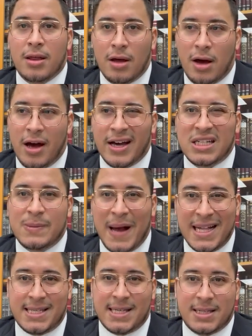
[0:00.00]
the
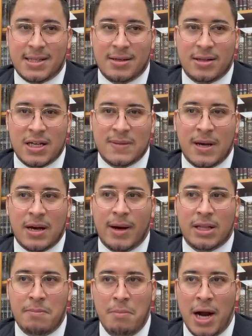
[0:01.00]
expenses. They speak
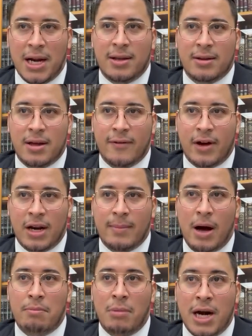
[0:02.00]
about the money. They're fighting
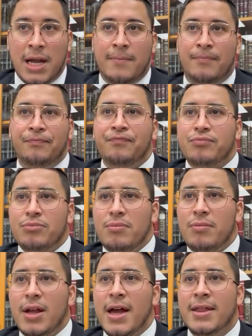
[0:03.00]
about money.
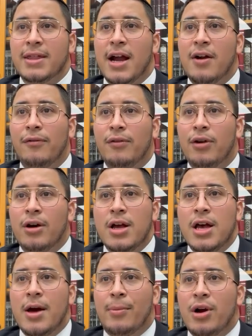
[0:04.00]
And therefore,
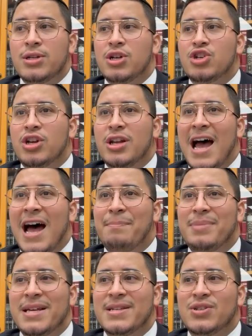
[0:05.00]
a person should not
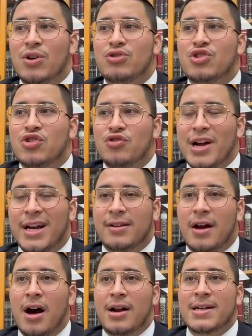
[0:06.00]
be so strict
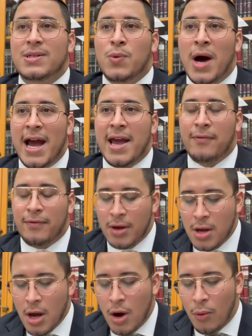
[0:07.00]
on his wife
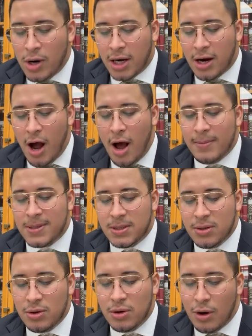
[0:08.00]
when it comes
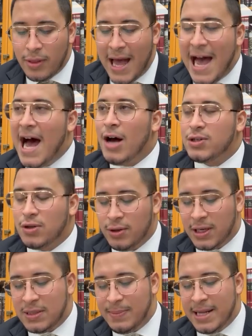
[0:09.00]
to the household
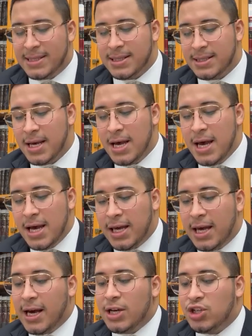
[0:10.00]
expenses.
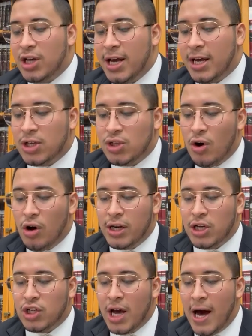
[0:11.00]
He says
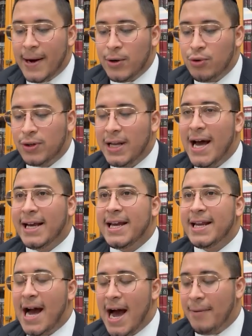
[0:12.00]

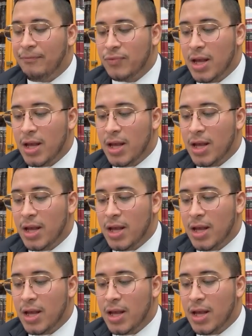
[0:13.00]
that